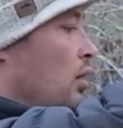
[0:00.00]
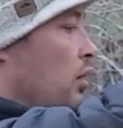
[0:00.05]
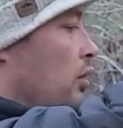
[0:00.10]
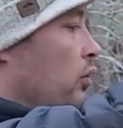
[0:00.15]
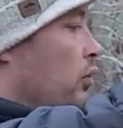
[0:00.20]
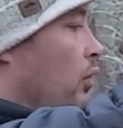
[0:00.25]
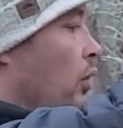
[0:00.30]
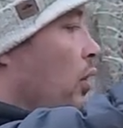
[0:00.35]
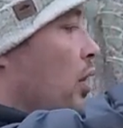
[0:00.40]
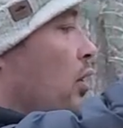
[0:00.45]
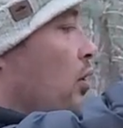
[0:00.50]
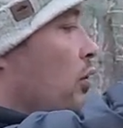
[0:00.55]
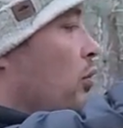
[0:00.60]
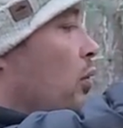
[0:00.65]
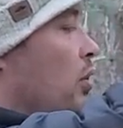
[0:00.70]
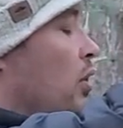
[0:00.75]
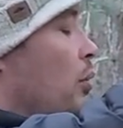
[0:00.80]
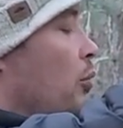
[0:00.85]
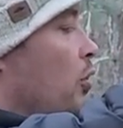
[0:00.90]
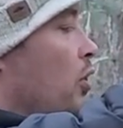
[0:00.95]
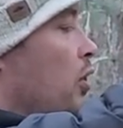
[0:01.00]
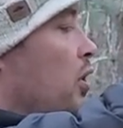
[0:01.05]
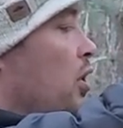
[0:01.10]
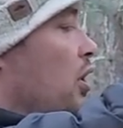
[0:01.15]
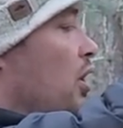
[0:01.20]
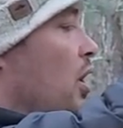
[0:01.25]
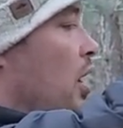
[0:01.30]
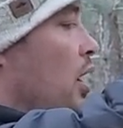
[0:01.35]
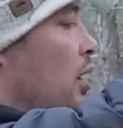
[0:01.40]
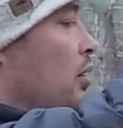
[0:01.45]
So here's what I'm
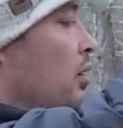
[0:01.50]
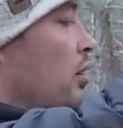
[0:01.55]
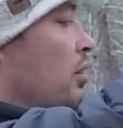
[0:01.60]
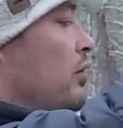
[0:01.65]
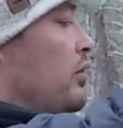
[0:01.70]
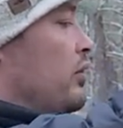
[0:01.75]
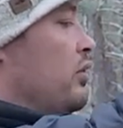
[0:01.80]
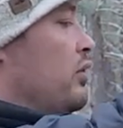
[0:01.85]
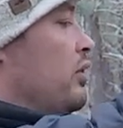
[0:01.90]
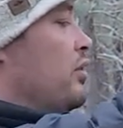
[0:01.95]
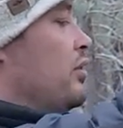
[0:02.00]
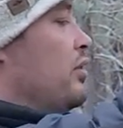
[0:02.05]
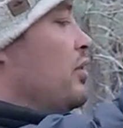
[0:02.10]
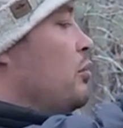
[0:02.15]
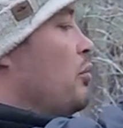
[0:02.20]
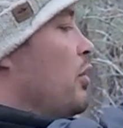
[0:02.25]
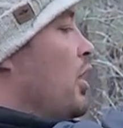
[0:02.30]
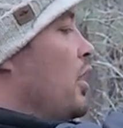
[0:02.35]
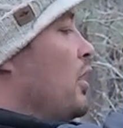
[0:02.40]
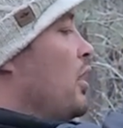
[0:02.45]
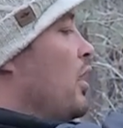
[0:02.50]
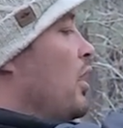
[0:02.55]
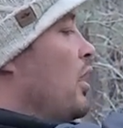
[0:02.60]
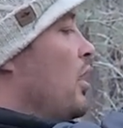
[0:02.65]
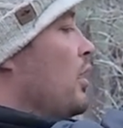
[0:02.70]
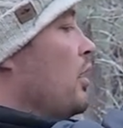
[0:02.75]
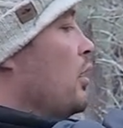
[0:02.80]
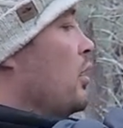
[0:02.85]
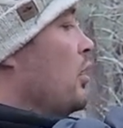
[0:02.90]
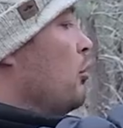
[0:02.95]
looking at. It's a
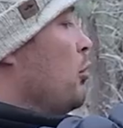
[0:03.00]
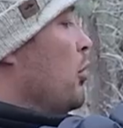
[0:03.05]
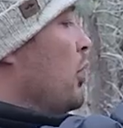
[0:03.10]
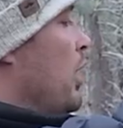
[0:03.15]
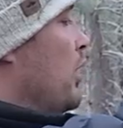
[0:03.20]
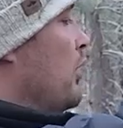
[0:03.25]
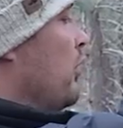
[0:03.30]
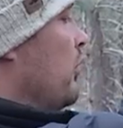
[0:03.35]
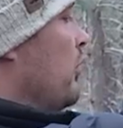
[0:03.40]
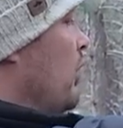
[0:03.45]
16x9, but I